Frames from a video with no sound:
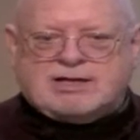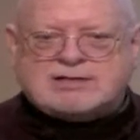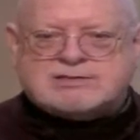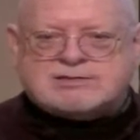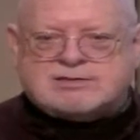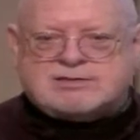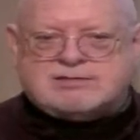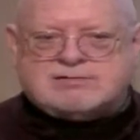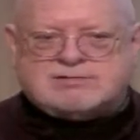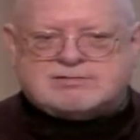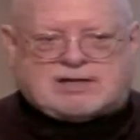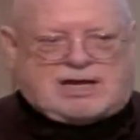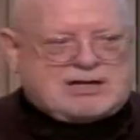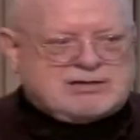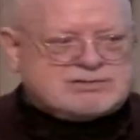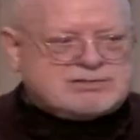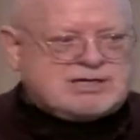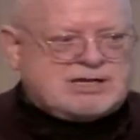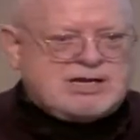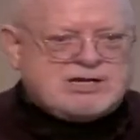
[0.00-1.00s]
That
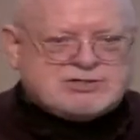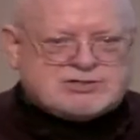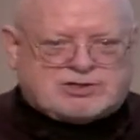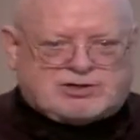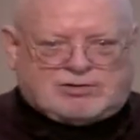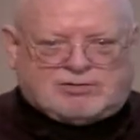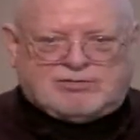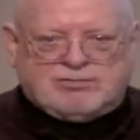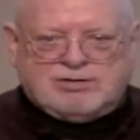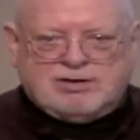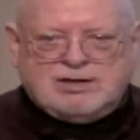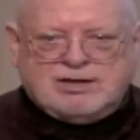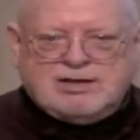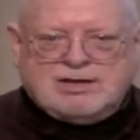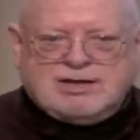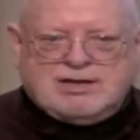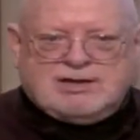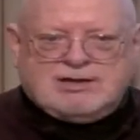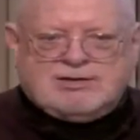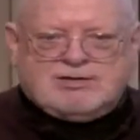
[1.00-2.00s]
settles the issue.
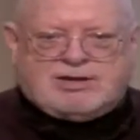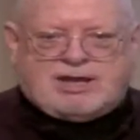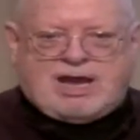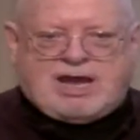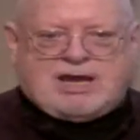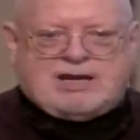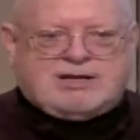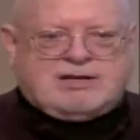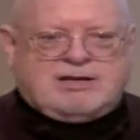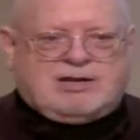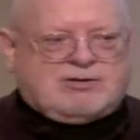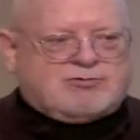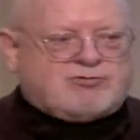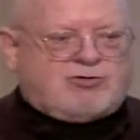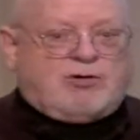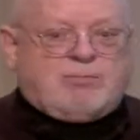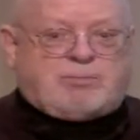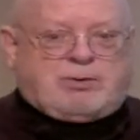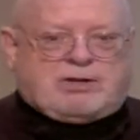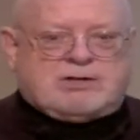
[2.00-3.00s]
You can't
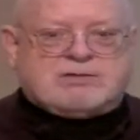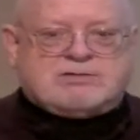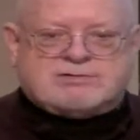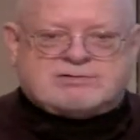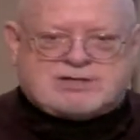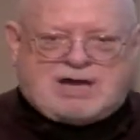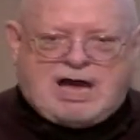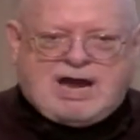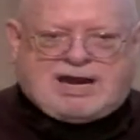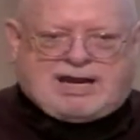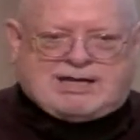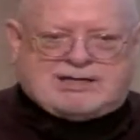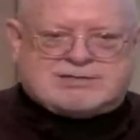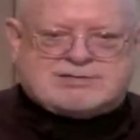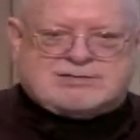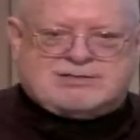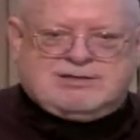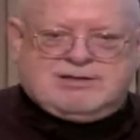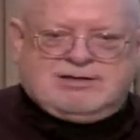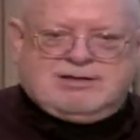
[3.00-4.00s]
interpret
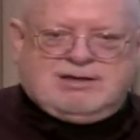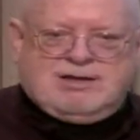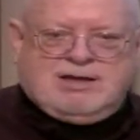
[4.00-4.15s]
science.